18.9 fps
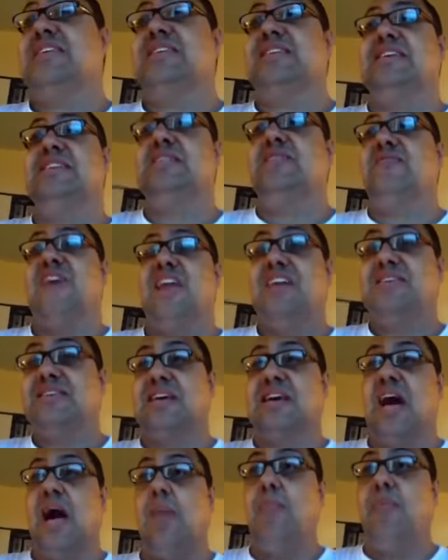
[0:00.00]
a DC fan, as a
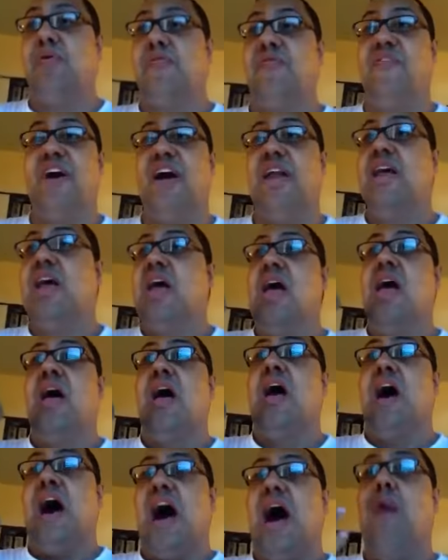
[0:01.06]
comic book fan,
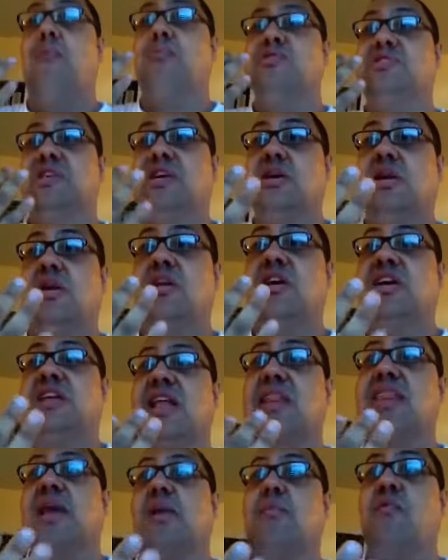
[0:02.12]
I was looking
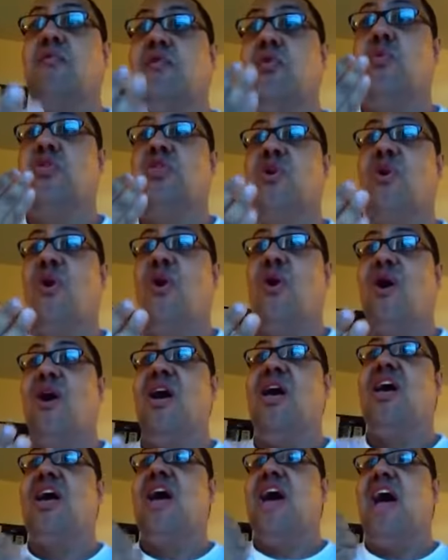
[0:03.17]
at that movie with awe.
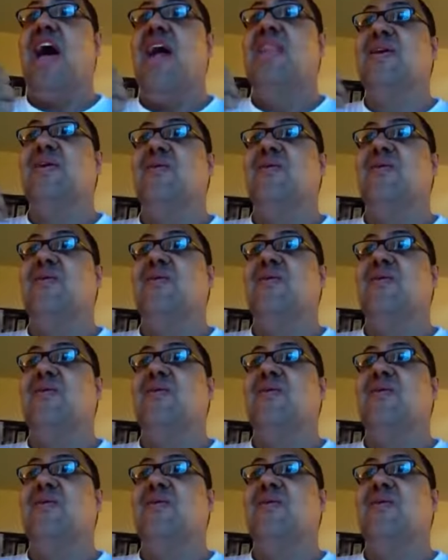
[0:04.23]
And